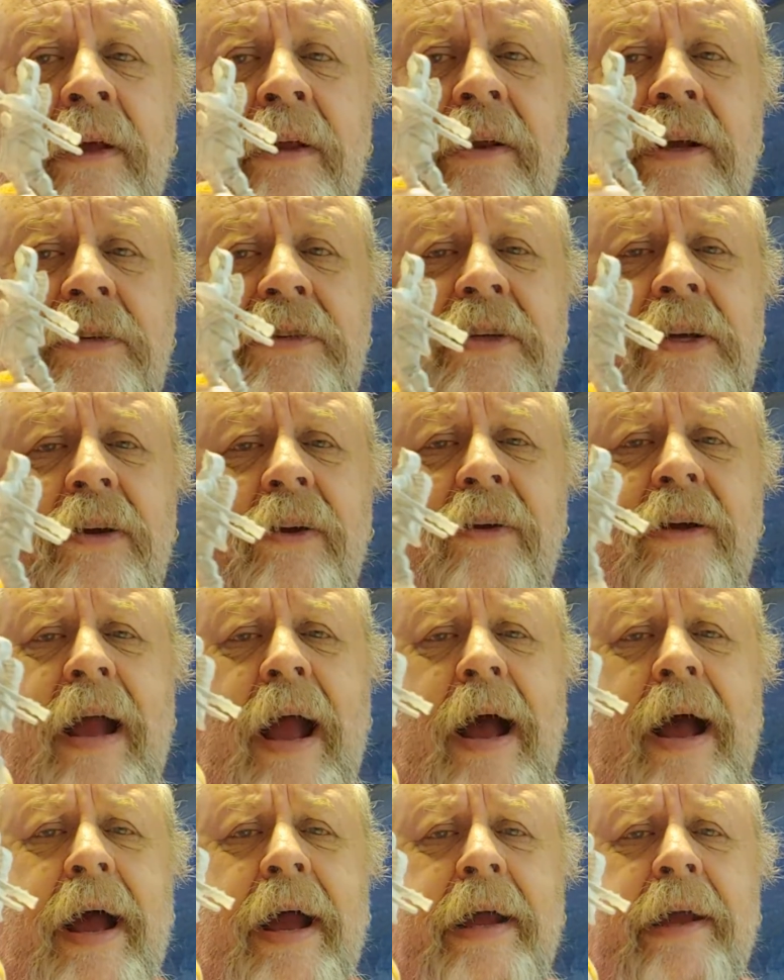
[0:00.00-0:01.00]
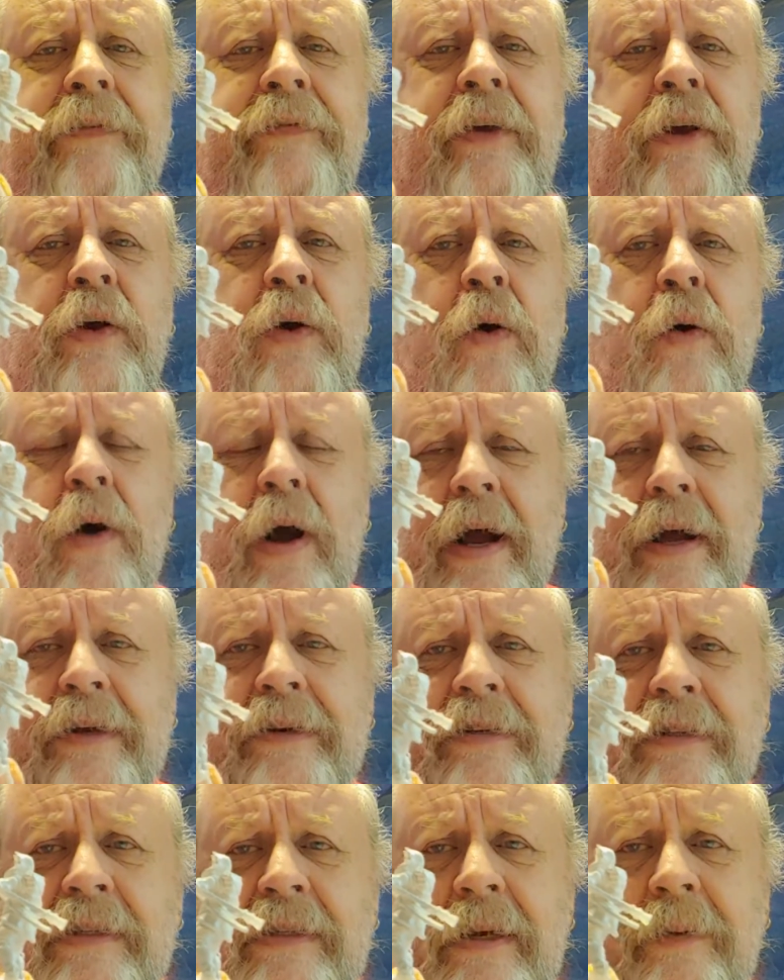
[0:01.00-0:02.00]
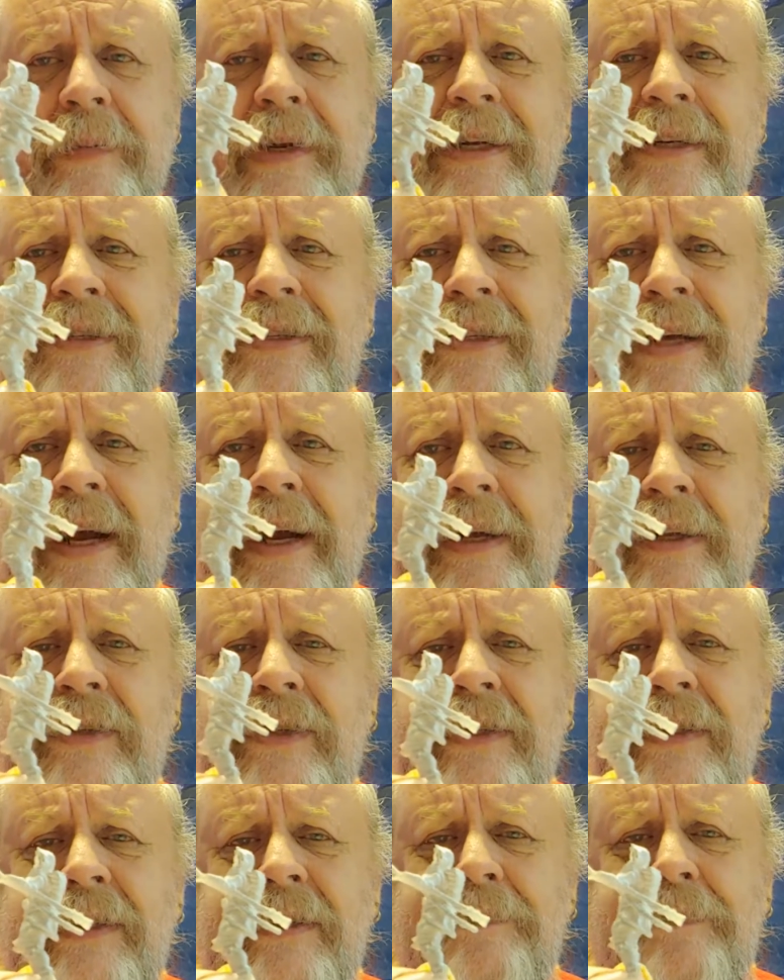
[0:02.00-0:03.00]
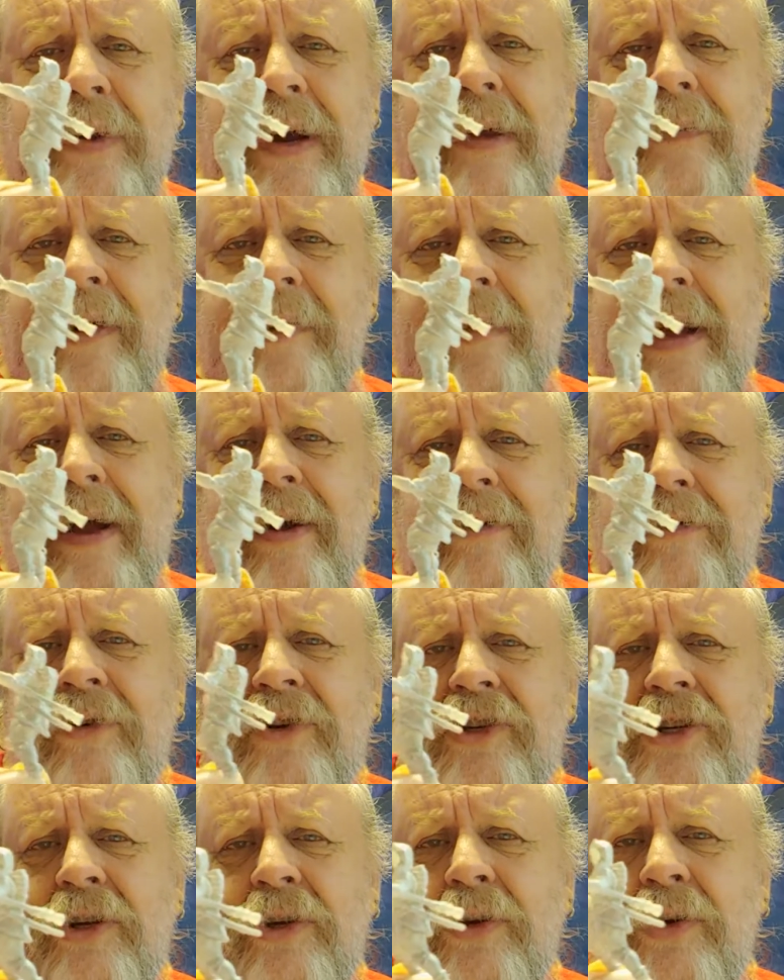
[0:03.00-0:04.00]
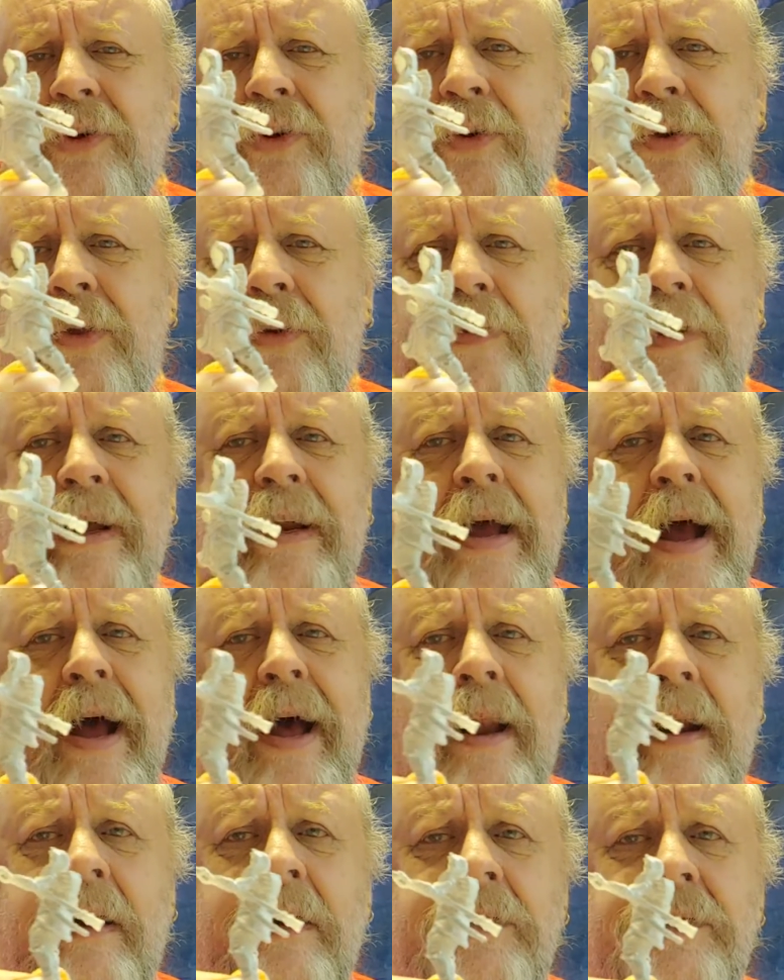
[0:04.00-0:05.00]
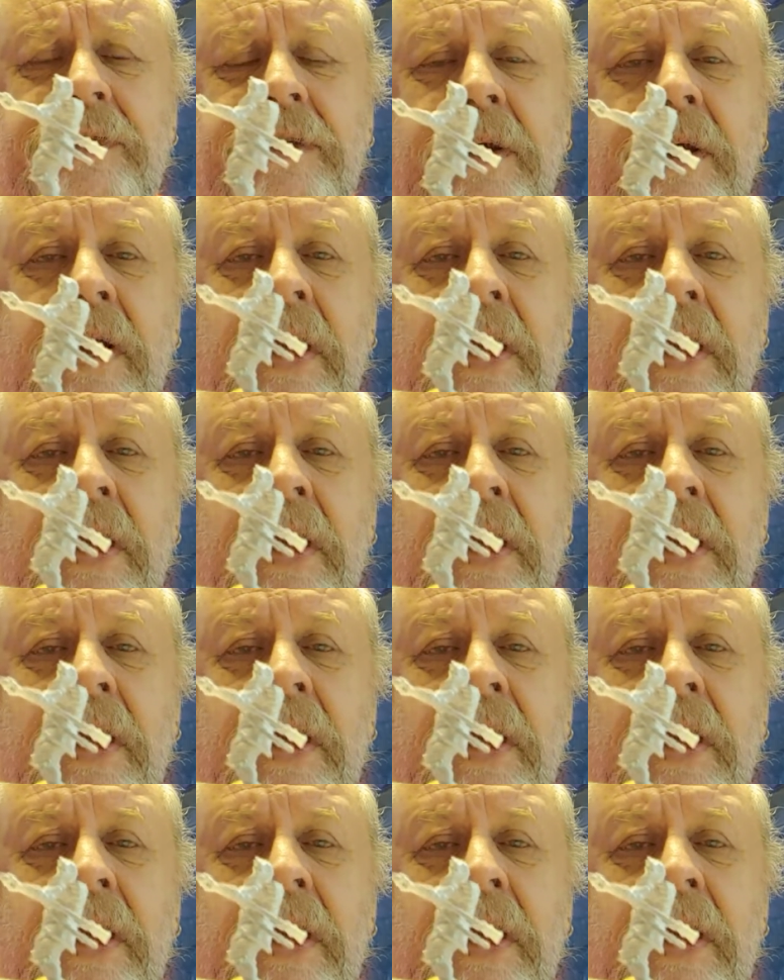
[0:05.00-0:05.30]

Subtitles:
This little guy, if you go on to some of these sites, this is probably about $2-3.